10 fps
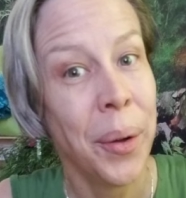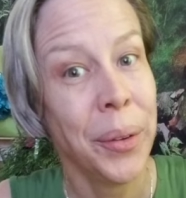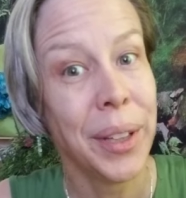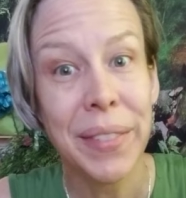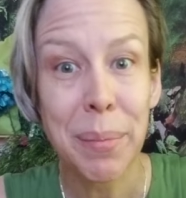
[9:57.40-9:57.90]

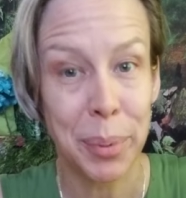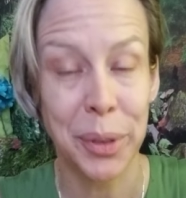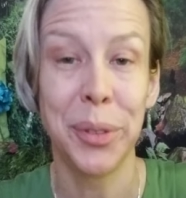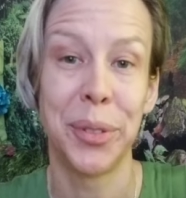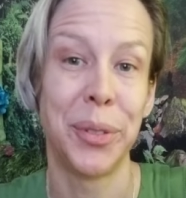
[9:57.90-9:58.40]
living
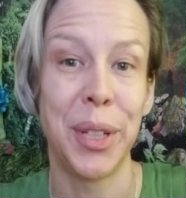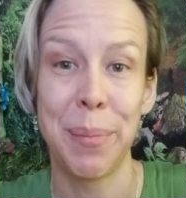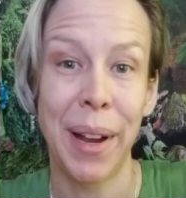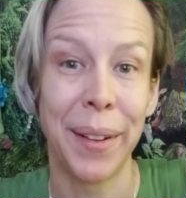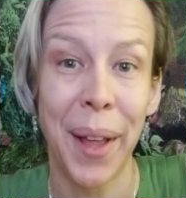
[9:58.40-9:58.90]
proof in
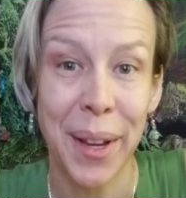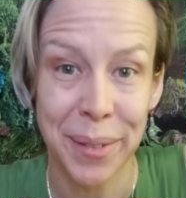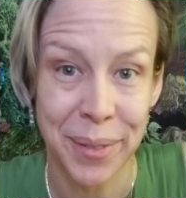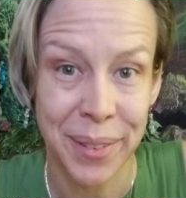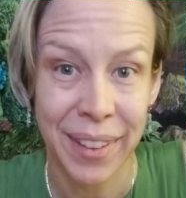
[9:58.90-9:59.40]
my
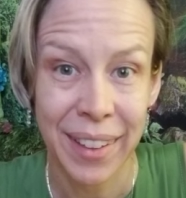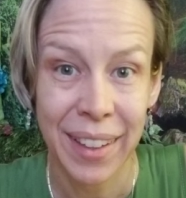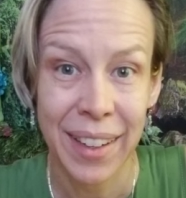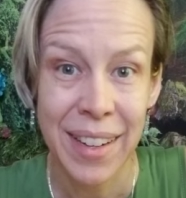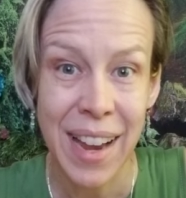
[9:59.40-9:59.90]
life
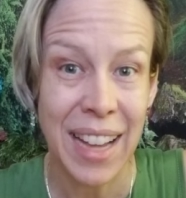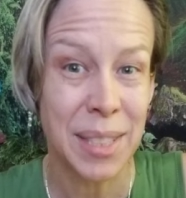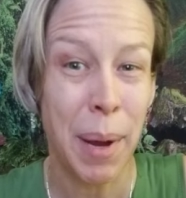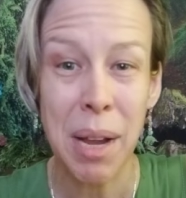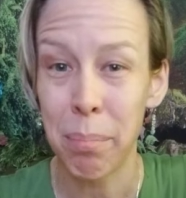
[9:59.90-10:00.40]
as
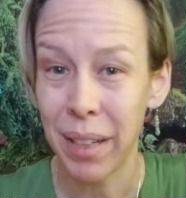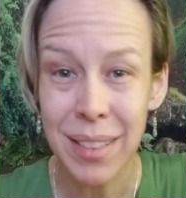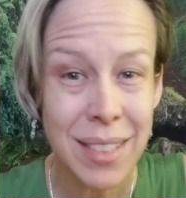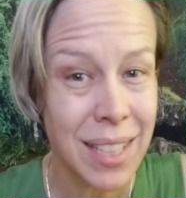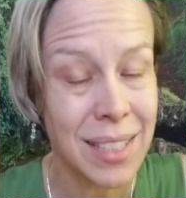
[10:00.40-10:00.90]
my
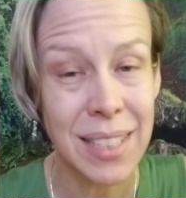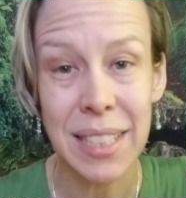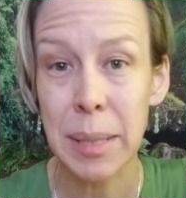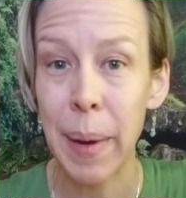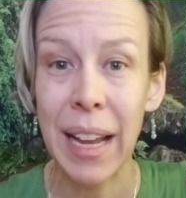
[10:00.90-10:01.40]
abundance has
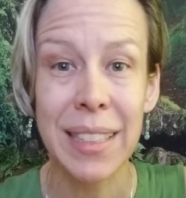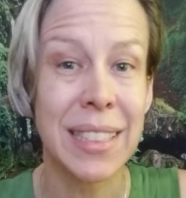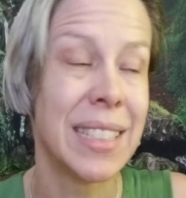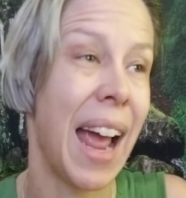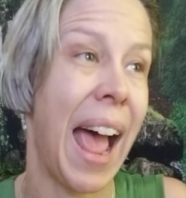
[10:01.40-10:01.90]

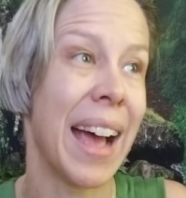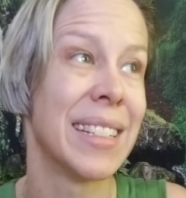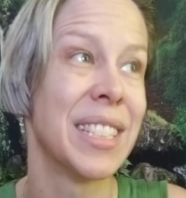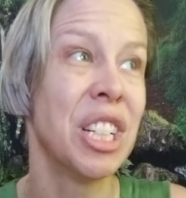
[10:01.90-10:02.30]
expanded, as